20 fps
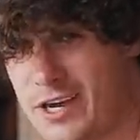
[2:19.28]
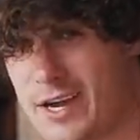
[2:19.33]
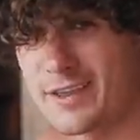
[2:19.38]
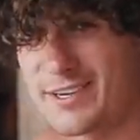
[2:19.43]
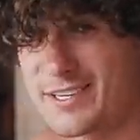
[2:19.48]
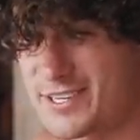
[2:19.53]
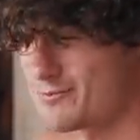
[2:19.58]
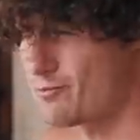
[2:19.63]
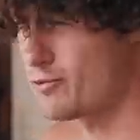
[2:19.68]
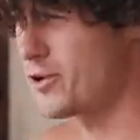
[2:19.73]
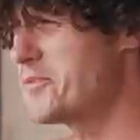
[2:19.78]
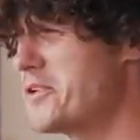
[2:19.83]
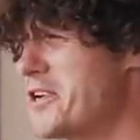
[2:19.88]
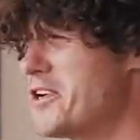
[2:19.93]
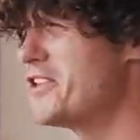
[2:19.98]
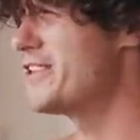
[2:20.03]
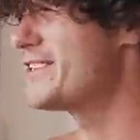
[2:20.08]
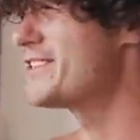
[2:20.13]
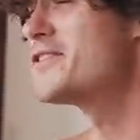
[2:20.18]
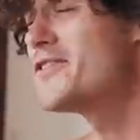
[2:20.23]
yeah, this is probably
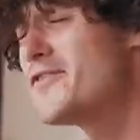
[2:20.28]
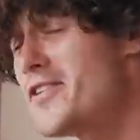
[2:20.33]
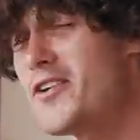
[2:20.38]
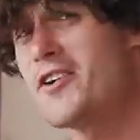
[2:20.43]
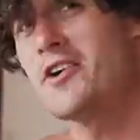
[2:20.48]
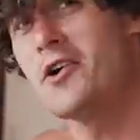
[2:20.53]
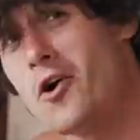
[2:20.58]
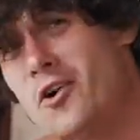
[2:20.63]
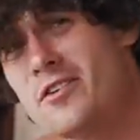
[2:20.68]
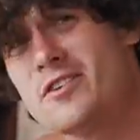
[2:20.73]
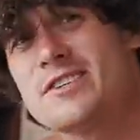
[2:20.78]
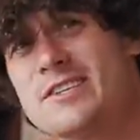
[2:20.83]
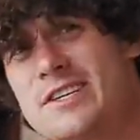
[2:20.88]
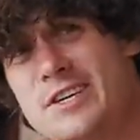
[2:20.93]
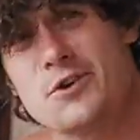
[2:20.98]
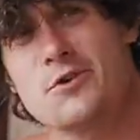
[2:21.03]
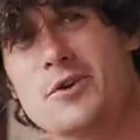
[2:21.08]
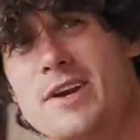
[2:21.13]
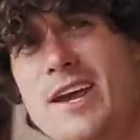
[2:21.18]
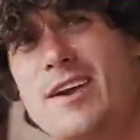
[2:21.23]
a, this is a very honest
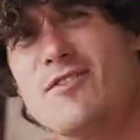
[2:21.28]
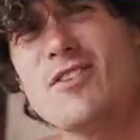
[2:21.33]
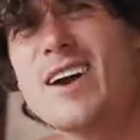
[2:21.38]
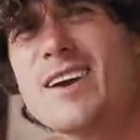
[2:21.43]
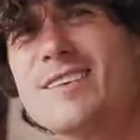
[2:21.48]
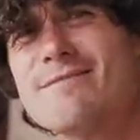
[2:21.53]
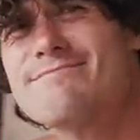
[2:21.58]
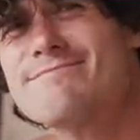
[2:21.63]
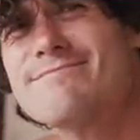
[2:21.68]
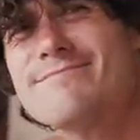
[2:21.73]
Q and A, right?